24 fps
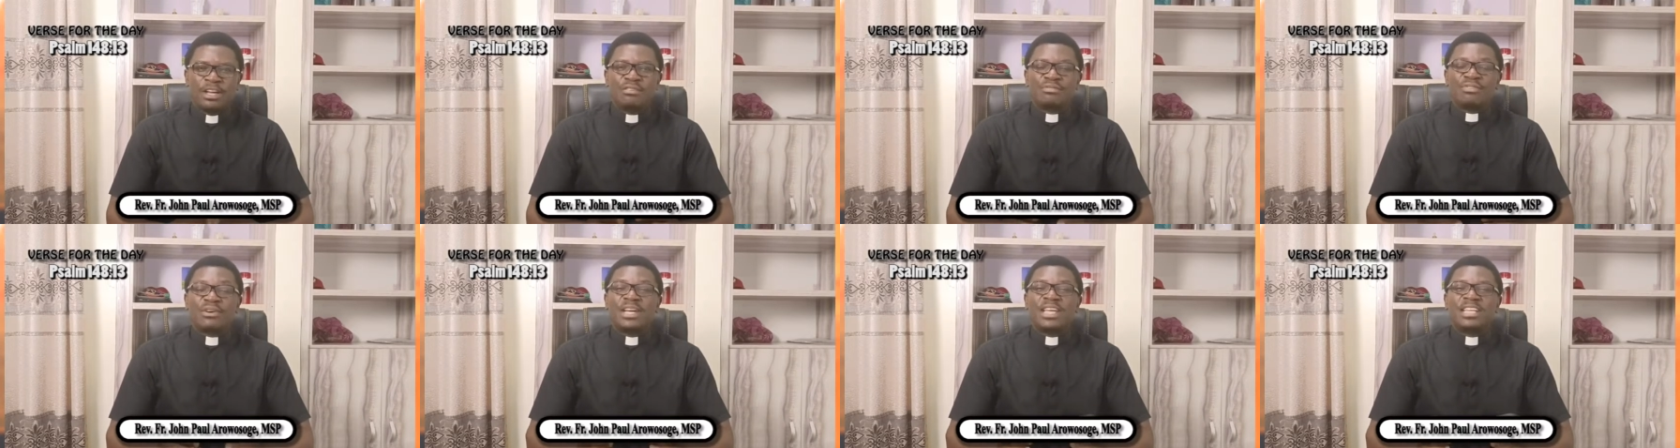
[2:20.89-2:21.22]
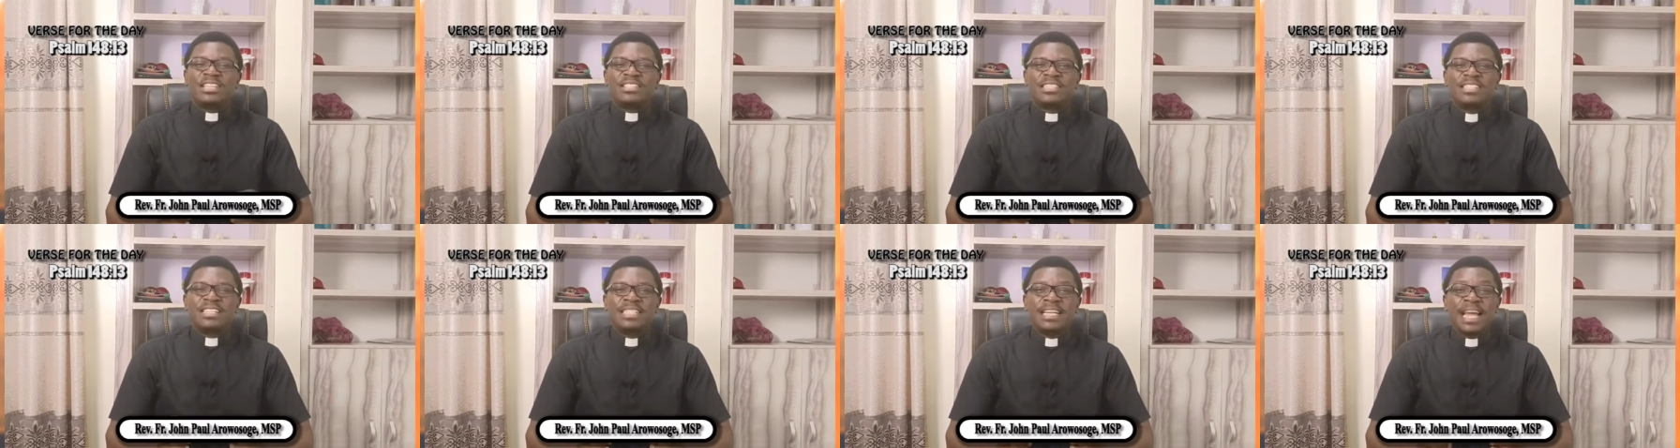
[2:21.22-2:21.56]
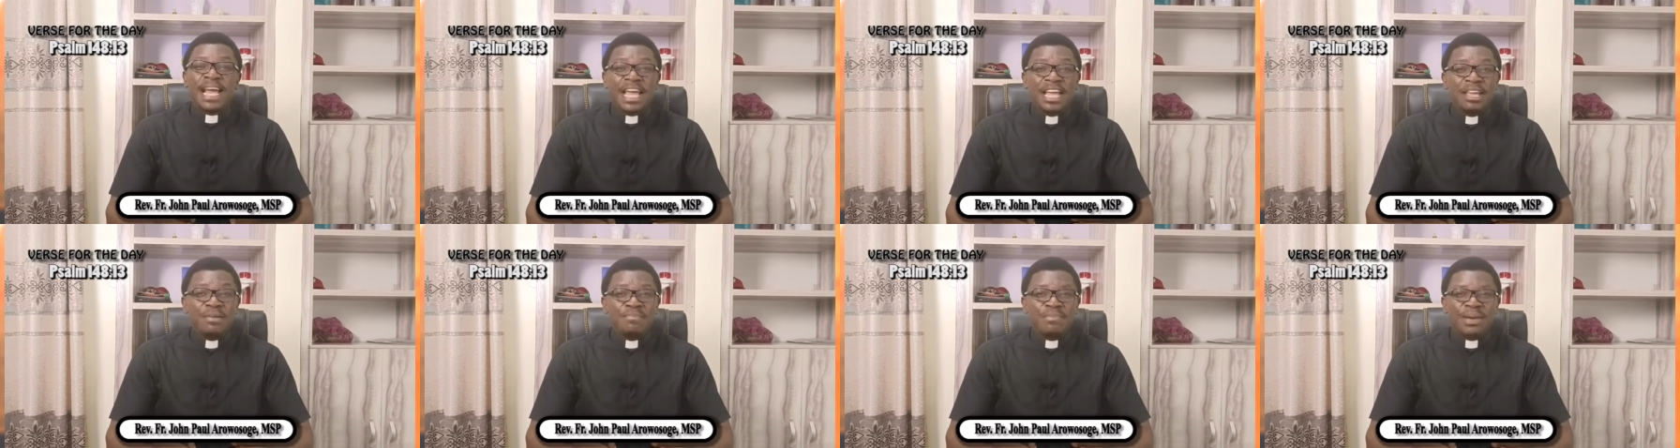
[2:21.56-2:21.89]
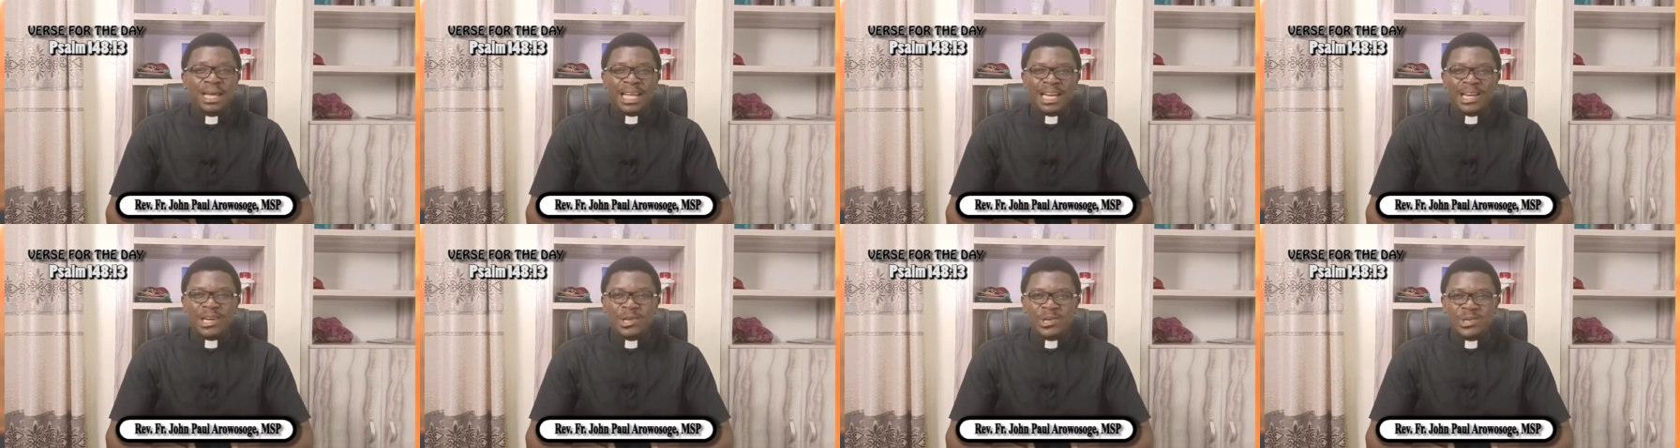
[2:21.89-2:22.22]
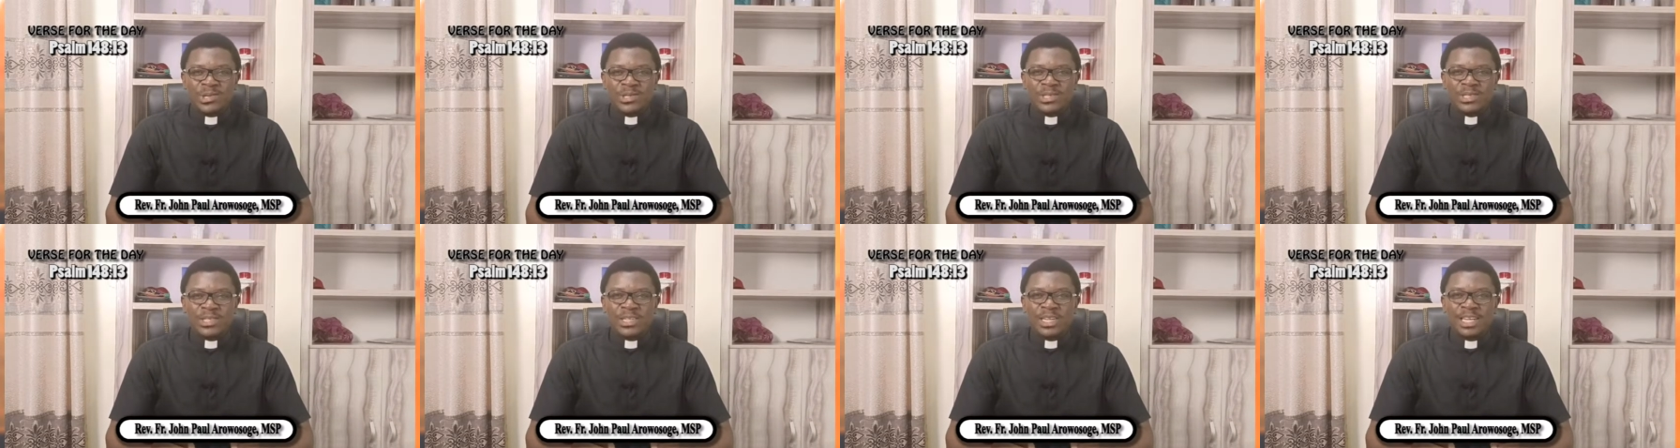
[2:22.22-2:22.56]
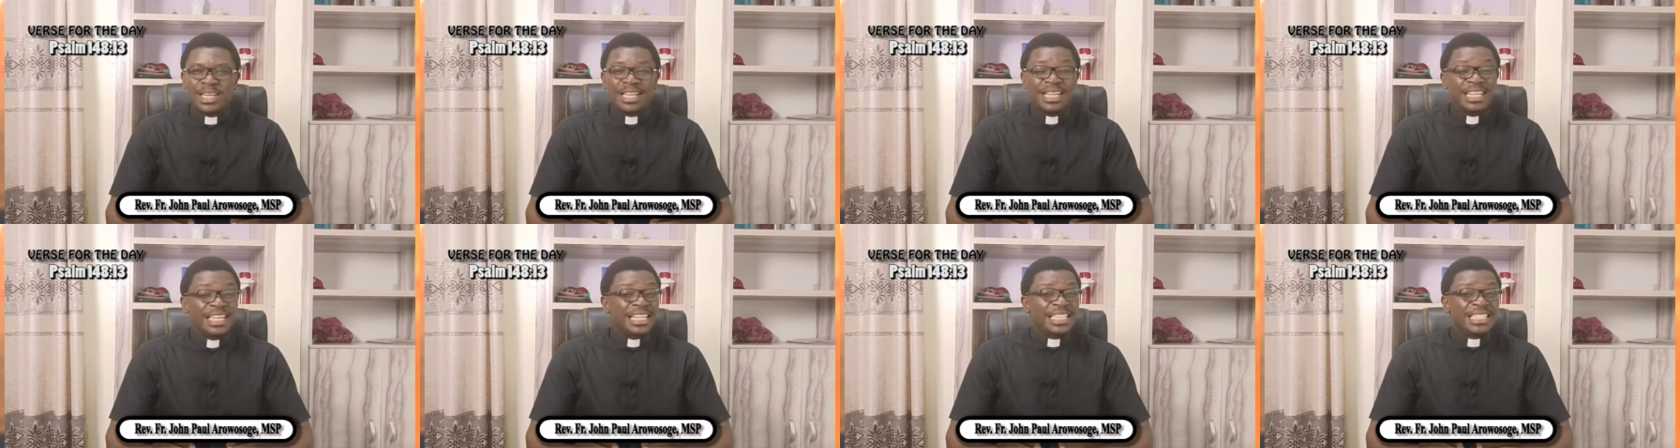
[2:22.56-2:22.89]
for his name alone
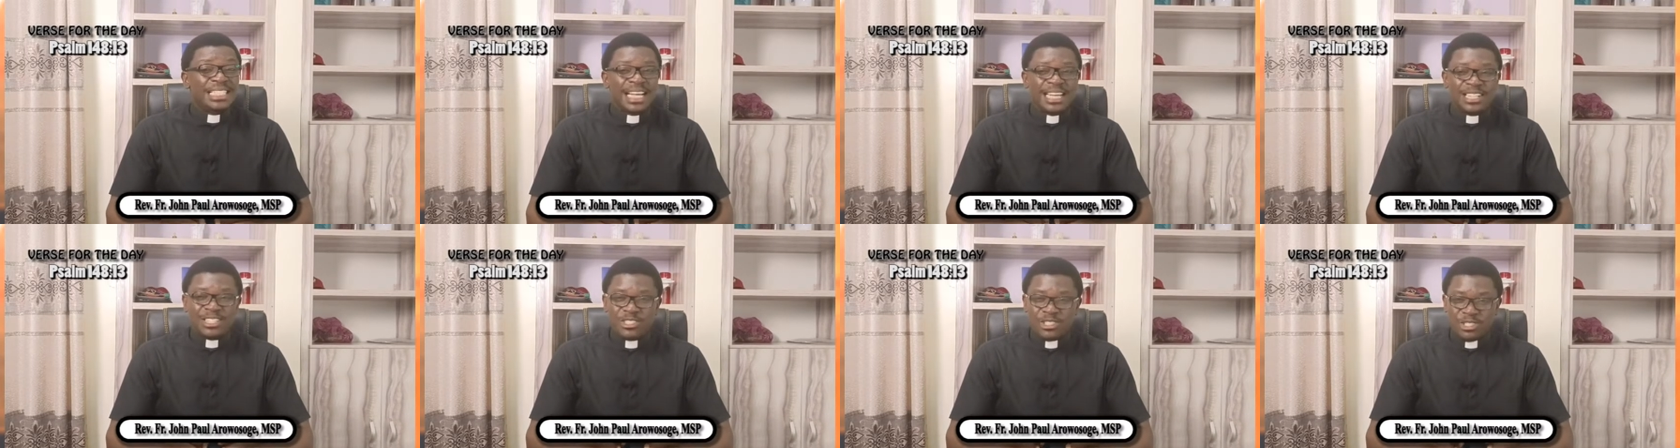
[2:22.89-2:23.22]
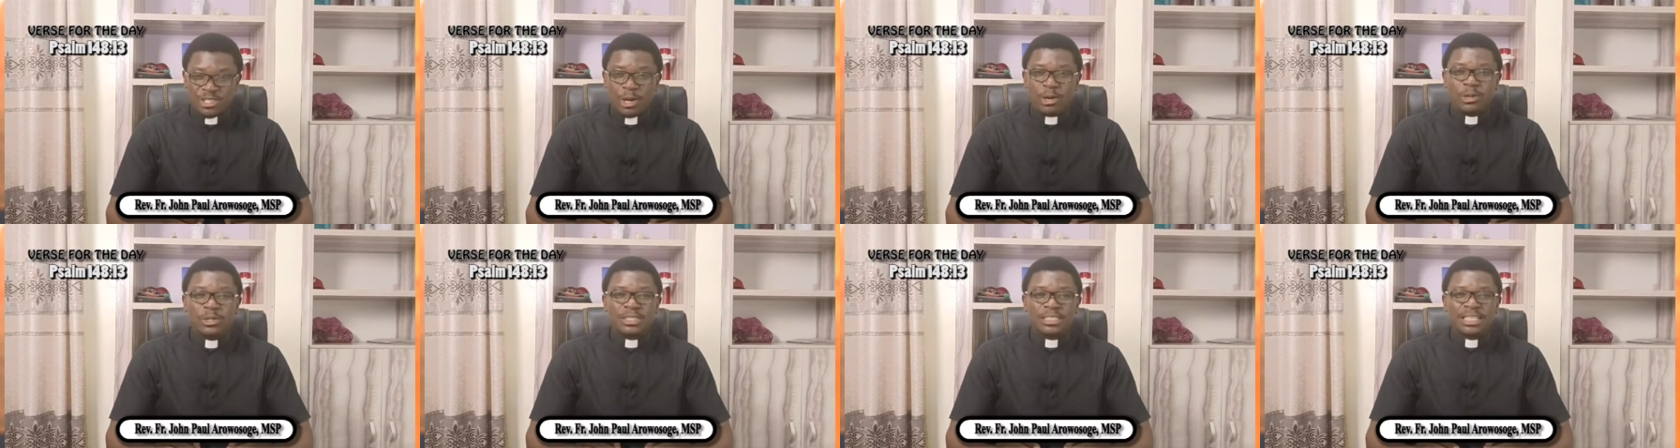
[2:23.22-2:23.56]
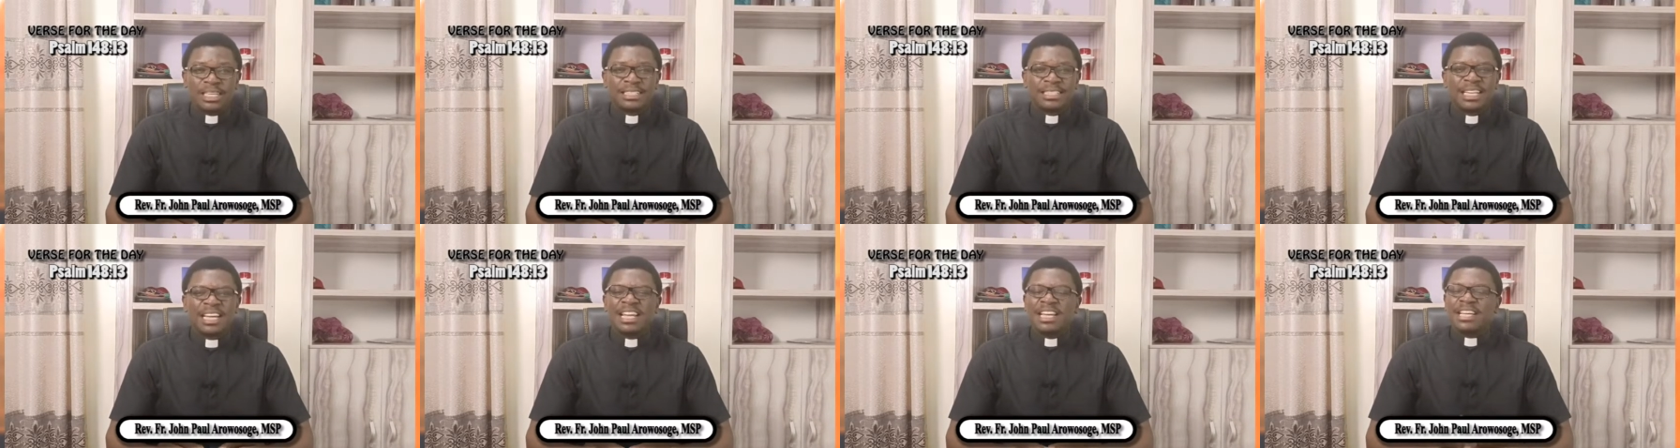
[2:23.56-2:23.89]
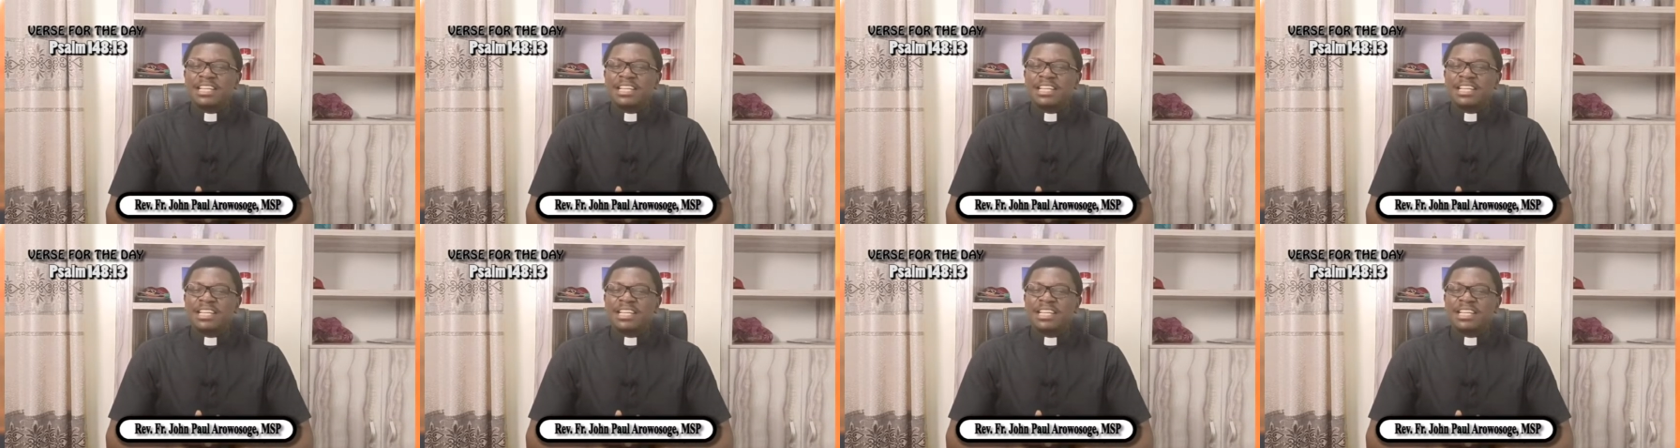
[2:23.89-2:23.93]
is exalted.